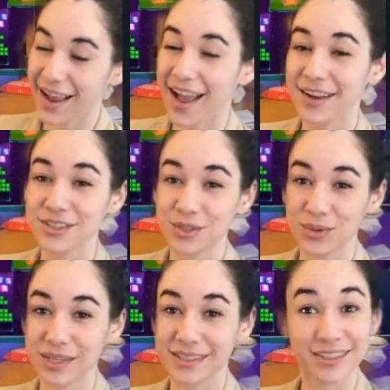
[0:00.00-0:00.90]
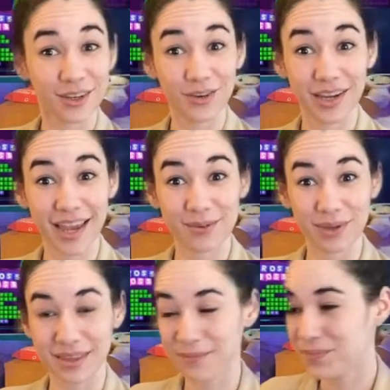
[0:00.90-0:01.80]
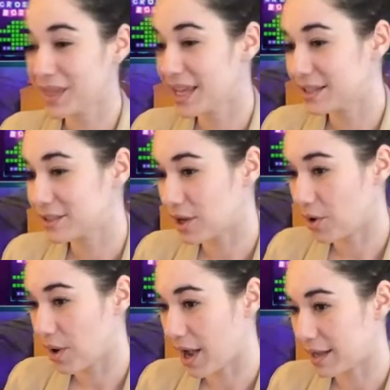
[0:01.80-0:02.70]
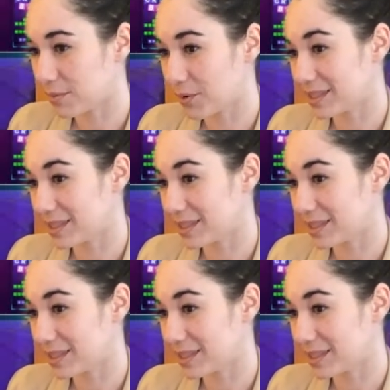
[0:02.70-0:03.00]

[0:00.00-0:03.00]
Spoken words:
and you can create. So I'm going to